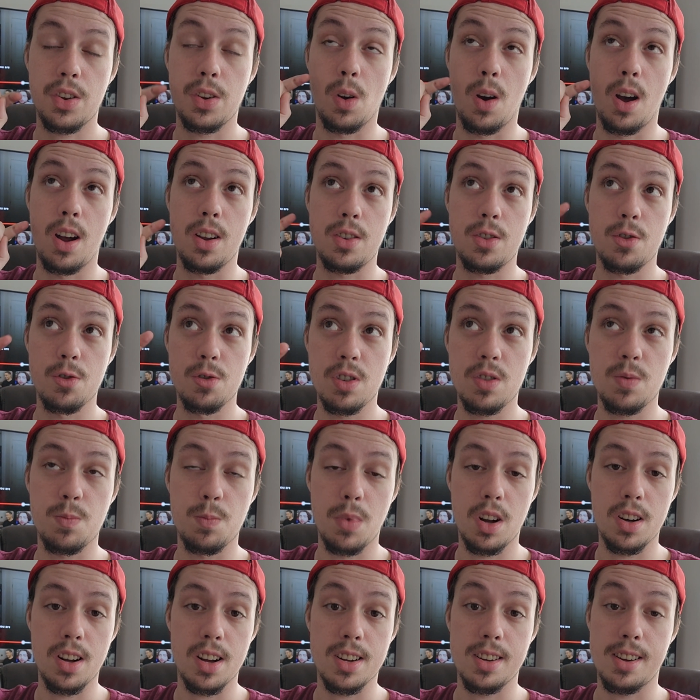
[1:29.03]
as soon as
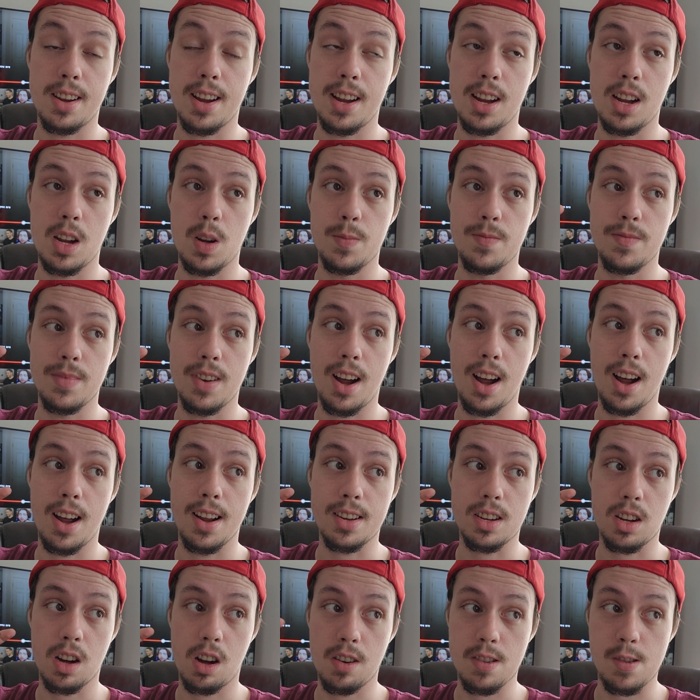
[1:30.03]
Monday came, I
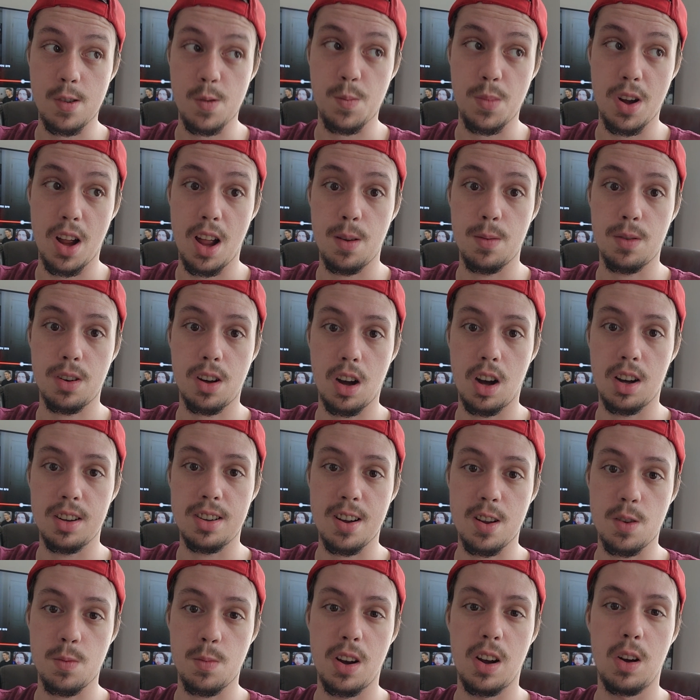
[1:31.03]

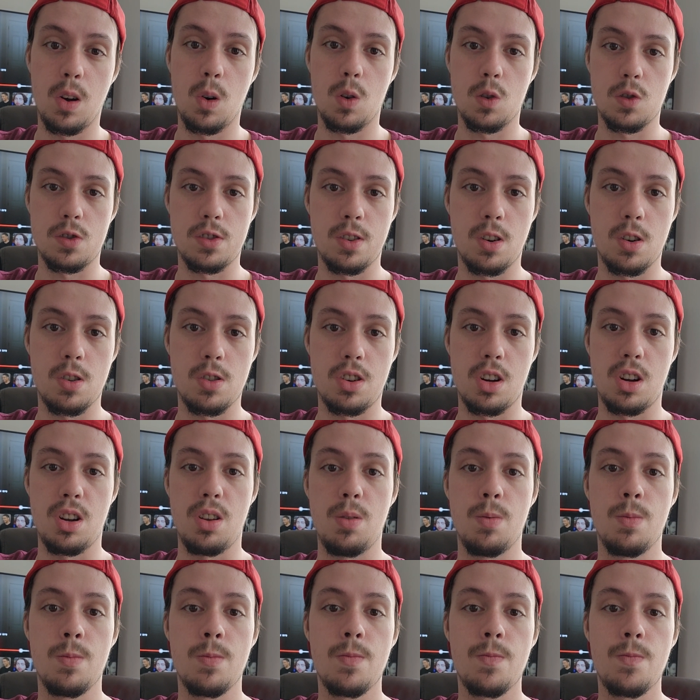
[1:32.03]
contacted my oral
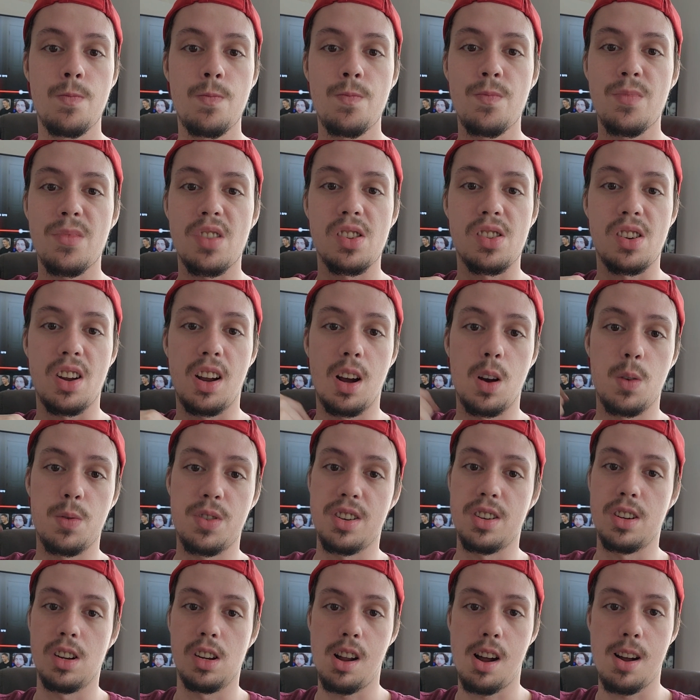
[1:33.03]
surgeon saying I was
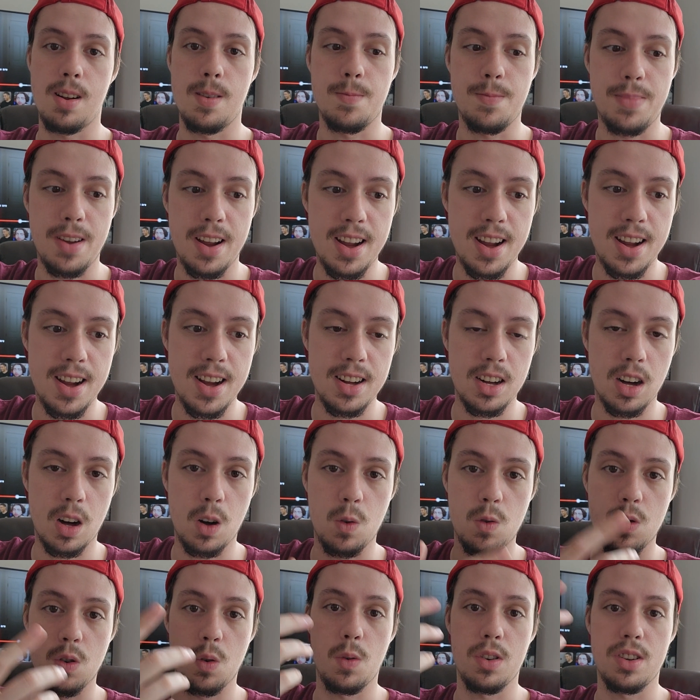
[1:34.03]
in a lot of pain. I
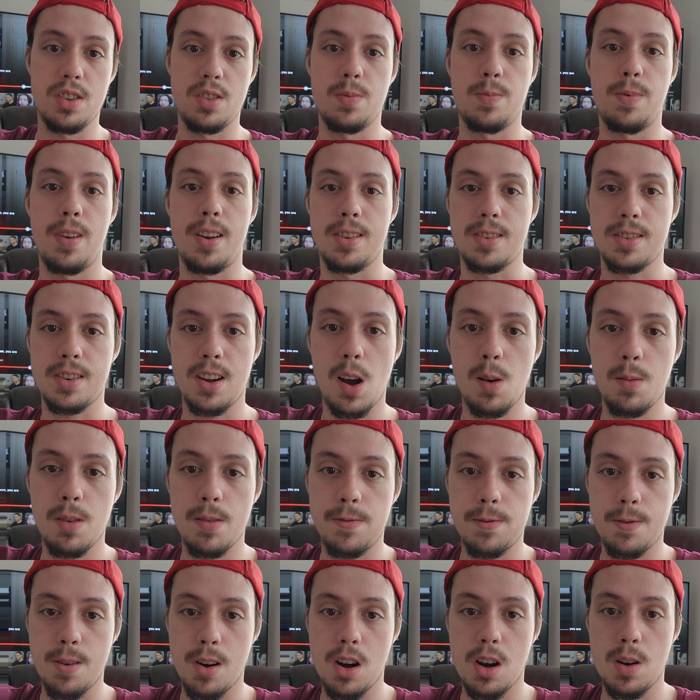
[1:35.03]
don't know where this pain's coming
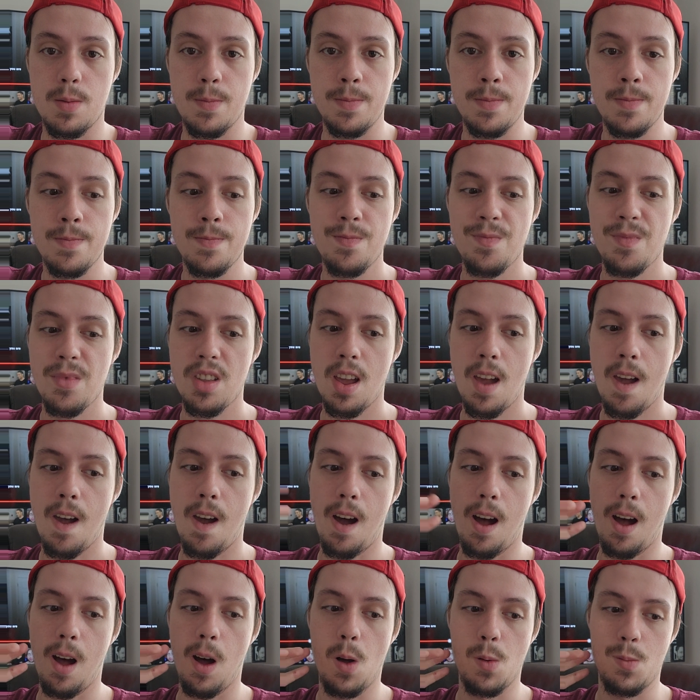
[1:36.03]
from.
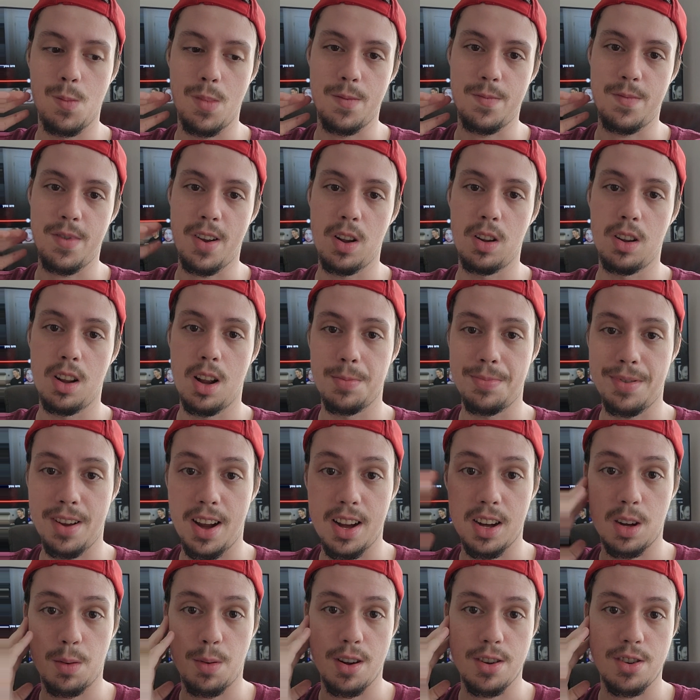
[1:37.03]
I'm feeling a lot of
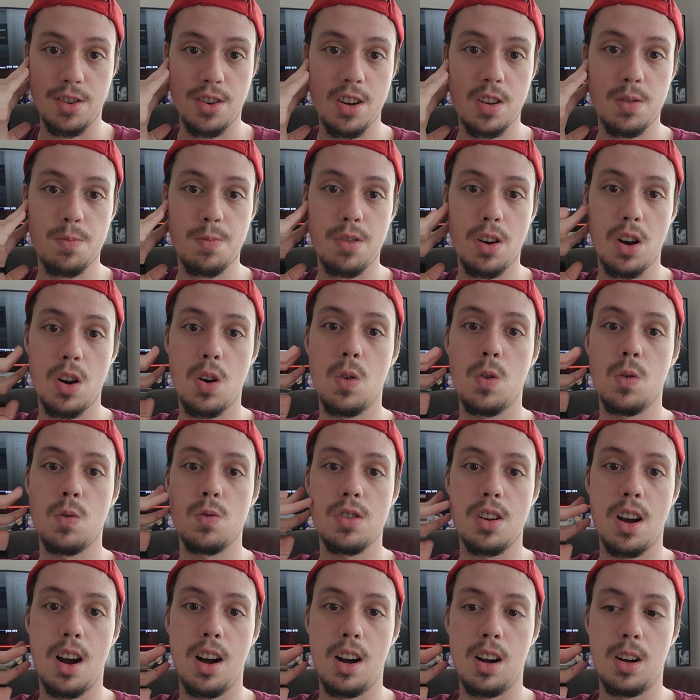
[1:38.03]
pain on my
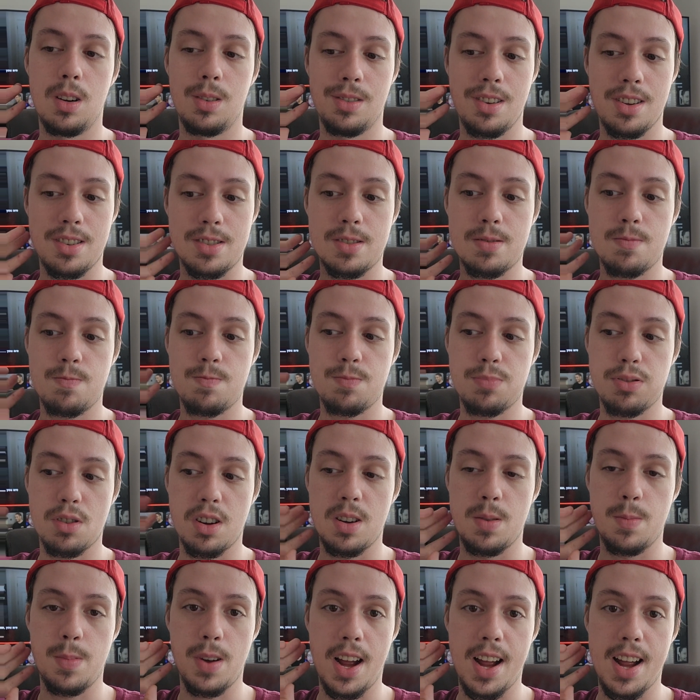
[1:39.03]
cheekbone. It's
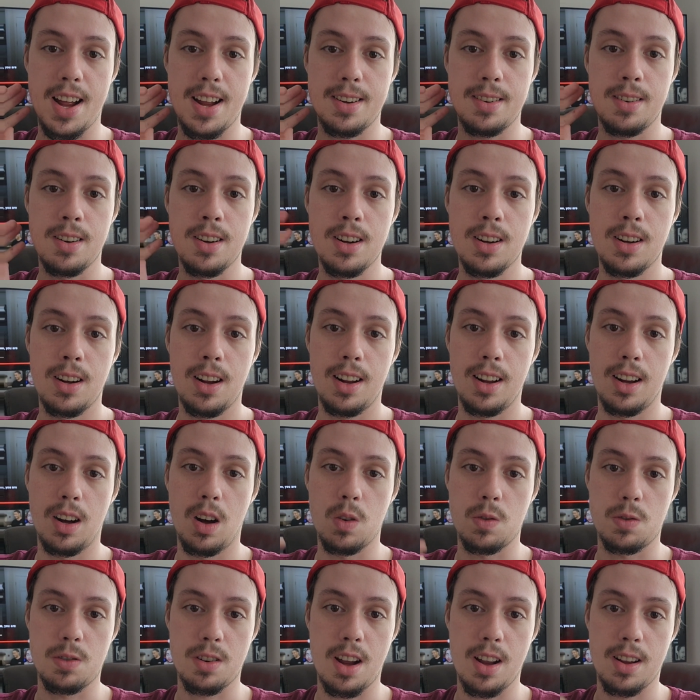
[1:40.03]
pretty bad. And I
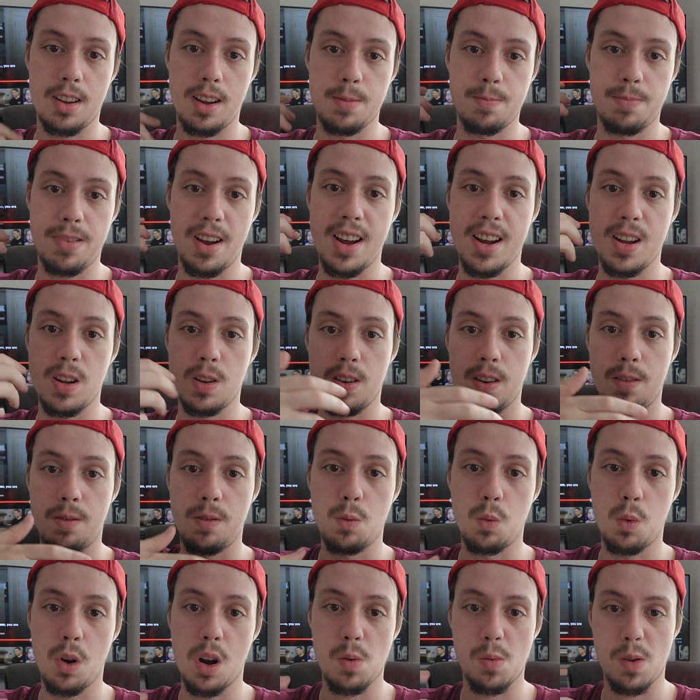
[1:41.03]
also had like pains
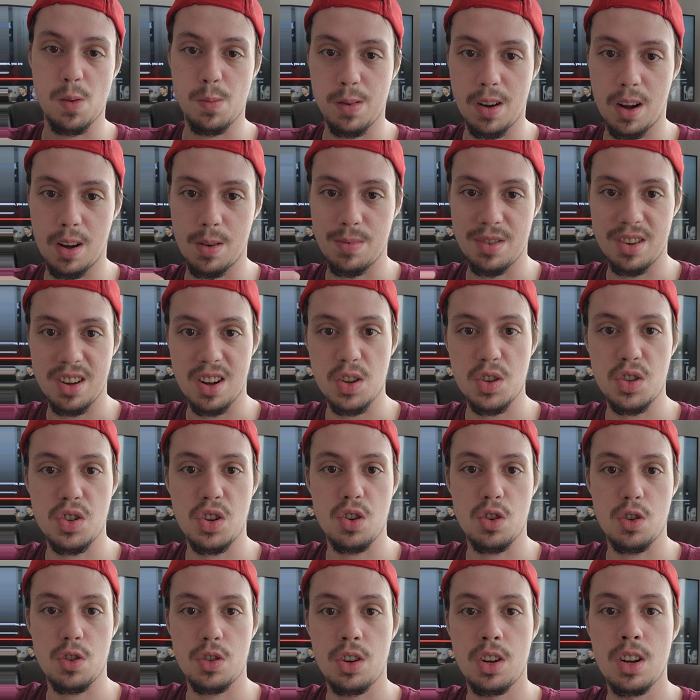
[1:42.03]
even wearing my bottom
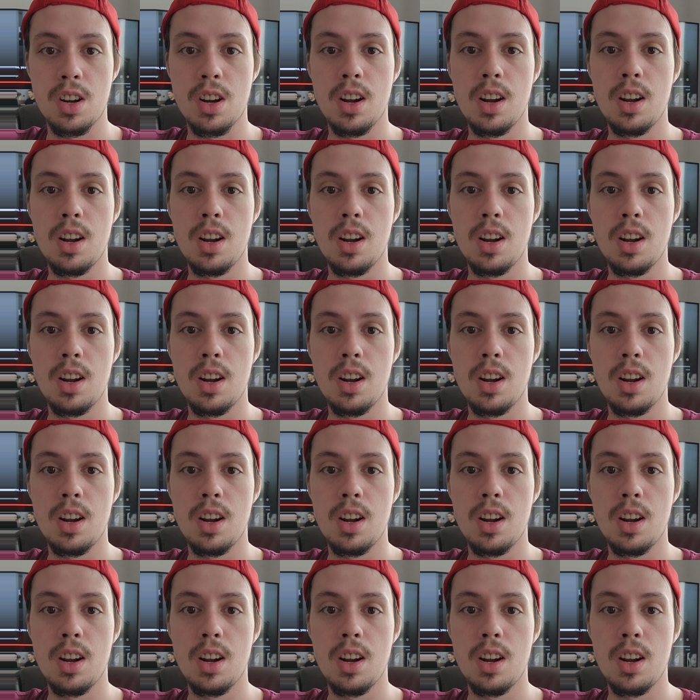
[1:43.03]
dentures.